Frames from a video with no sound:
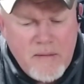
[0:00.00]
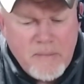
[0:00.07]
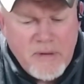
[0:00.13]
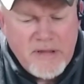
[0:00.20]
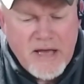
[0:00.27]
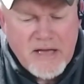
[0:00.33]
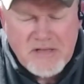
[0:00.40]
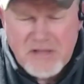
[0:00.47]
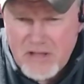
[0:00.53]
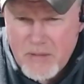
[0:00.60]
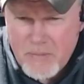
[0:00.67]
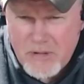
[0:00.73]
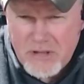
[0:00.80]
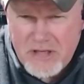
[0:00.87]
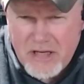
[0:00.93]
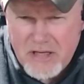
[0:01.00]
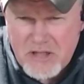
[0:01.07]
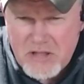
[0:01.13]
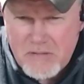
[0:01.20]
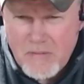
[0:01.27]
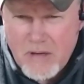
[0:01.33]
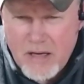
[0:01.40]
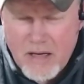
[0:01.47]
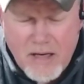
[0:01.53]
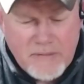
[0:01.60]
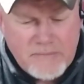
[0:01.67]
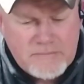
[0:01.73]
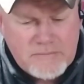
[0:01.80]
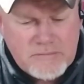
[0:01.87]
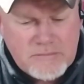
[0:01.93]
but that's a number 10
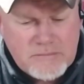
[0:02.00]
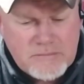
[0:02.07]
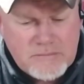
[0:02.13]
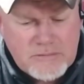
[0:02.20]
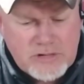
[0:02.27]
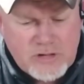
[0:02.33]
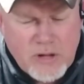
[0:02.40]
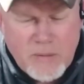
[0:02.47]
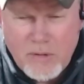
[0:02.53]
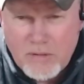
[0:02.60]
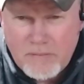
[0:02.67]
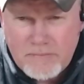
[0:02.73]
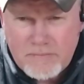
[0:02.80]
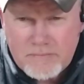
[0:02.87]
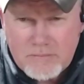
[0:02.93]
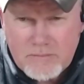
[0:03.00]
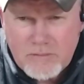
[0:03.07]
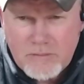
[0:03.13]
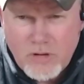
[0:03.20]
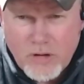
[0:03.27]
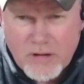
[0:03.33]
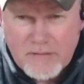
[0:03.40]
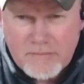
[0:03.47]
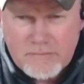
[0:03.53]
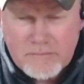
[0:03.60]
treble hook.